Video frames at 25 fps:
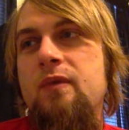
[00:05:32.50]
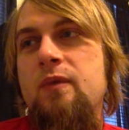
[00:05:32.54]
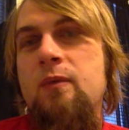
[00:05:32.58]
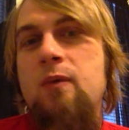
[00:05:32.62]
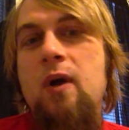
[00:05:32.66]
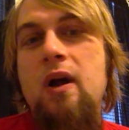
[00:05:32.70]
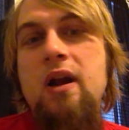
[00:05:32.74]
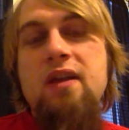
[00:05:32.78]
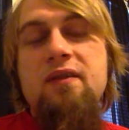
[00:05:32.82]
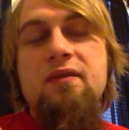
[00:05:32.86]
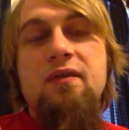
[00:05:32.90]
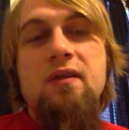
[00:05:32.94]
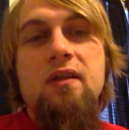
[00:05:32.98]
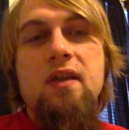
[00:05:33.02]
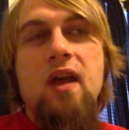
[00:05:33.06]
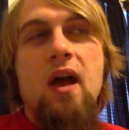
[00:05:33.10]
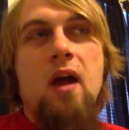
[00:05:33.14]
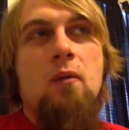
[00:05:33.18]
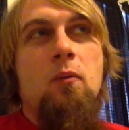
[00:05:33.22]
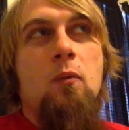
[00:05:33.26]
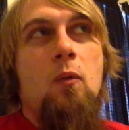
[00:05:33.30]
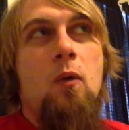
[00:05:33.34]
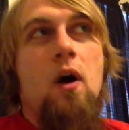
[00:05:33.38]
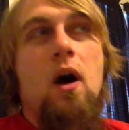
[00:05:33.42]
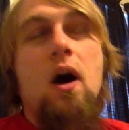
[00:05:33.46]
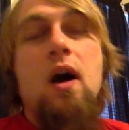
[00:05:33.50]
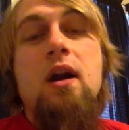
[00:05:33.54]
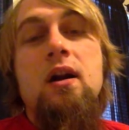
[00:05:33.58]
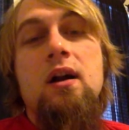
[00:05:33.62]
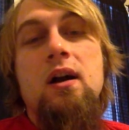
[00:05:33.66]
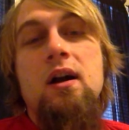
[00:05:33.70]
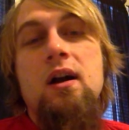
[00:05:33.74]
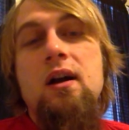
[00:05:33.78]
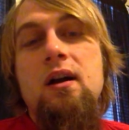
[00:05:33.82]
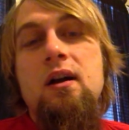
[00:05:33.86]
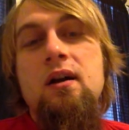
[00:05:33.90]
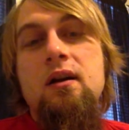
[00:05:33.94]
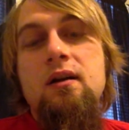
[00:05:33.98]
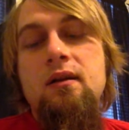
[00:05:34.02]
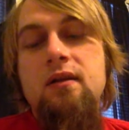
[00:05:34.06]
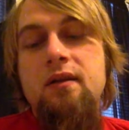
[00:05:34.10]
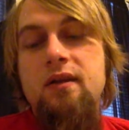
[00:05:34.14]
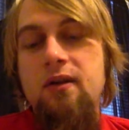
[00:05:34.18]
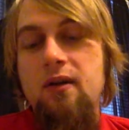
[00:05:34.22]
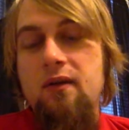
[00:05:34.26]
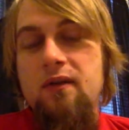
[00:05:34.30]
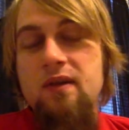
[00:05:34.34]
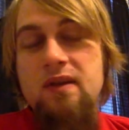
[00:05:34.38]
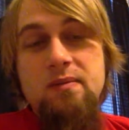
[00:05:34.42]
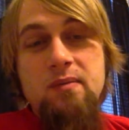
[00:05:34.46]
ready for that water,
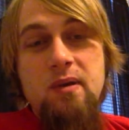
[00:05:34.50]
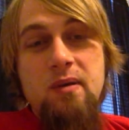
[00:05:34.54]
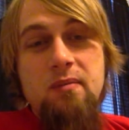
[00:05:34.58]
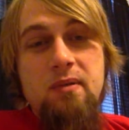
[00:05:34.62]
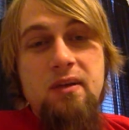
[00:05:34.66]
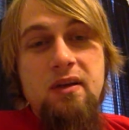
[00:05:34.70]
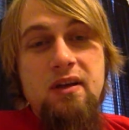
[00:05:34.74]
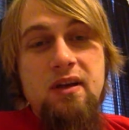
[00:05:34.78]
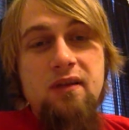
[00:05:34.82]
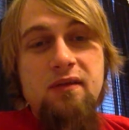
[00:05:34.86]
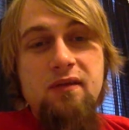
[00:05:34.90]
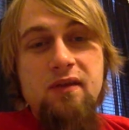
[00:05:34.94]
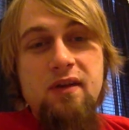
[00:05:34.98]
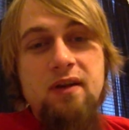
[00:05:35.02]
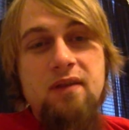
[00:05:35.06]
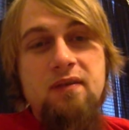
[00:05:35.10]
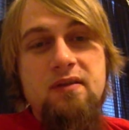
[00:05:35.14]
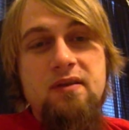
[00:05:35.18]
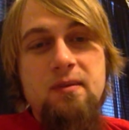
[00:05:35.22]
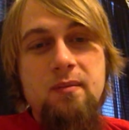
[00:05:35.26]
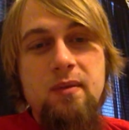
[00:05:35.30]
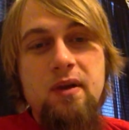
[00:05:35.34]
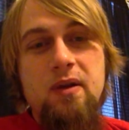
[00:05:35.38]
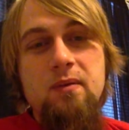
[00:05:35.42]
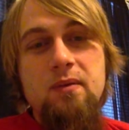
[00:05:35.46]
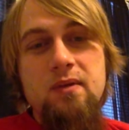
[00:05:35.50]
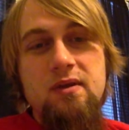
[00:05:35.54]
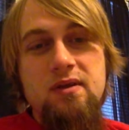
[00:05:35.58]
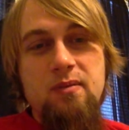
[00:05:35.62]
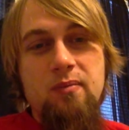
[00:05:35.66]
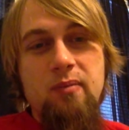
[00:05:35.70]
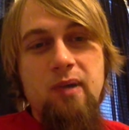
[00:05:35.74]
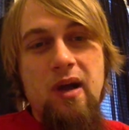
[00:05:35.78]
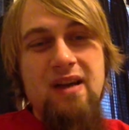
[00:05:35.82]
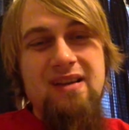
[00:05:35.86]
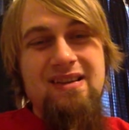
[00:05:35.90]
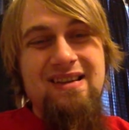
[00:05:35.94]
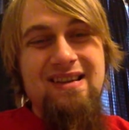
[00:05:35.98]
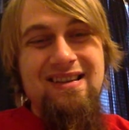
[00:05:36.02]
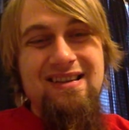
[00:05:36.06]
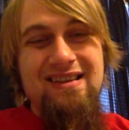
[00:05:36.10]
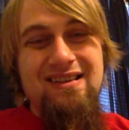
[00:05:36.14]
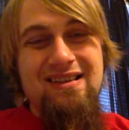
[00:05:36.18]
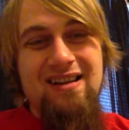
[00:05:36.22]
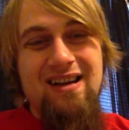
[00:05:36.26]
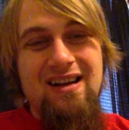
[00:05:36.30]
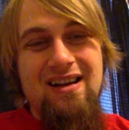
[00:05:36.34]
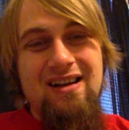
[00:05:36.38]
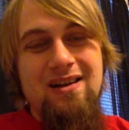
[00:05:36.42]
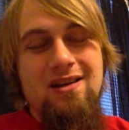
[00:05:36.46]
this might be different if somebody was a Pisces
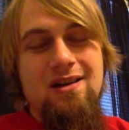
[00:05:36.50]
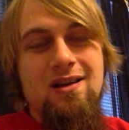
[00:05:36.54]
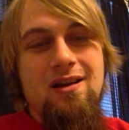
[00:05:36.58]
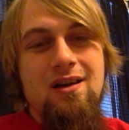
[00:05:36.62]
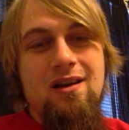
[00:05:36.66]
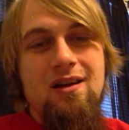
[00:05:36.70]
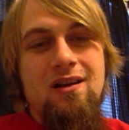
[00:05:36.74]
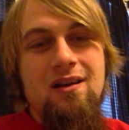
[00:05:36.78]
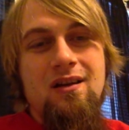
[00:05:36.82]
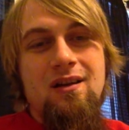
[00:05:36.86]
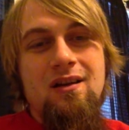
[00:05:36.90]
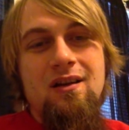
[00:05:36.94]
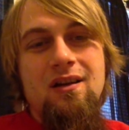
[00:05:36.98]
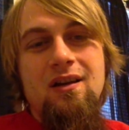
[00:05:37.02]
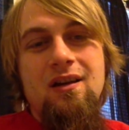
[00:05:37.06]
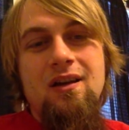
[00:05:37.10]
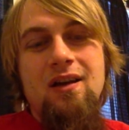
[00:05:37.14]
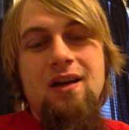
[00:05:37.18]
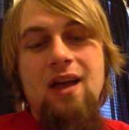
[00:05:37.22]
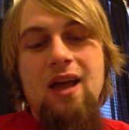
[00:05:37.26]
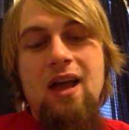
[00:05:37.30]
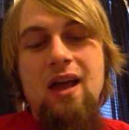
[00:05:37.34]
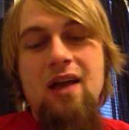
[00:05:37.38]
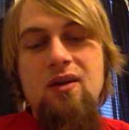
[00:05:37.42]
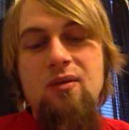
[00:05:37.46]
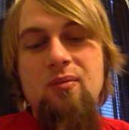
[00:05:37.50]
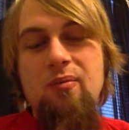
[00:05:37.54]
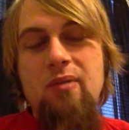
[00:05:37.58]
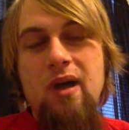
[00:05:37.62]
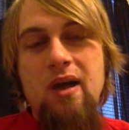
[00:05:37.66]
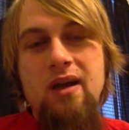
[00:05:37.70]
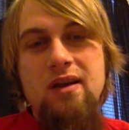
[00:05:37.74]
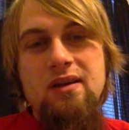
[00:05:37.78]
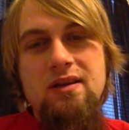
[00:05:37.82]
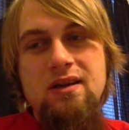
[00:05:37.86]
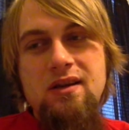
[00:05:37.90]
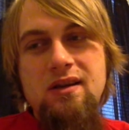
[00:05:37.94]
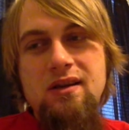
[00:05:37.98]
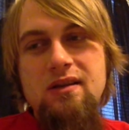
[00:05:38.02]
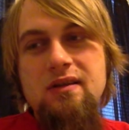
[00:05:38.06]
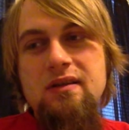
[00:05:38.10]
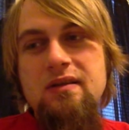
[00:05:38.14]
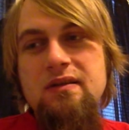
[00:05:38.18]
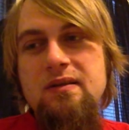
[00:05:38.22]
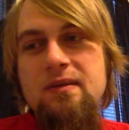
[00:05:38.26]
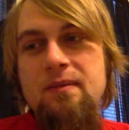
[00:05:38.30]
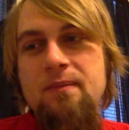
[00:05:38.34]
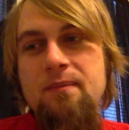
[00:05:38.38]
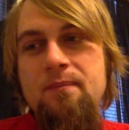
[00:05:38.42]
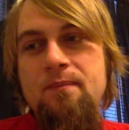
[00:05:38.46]
Sun and a
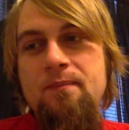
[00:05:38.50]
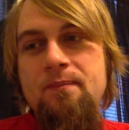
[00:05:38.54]
Pisces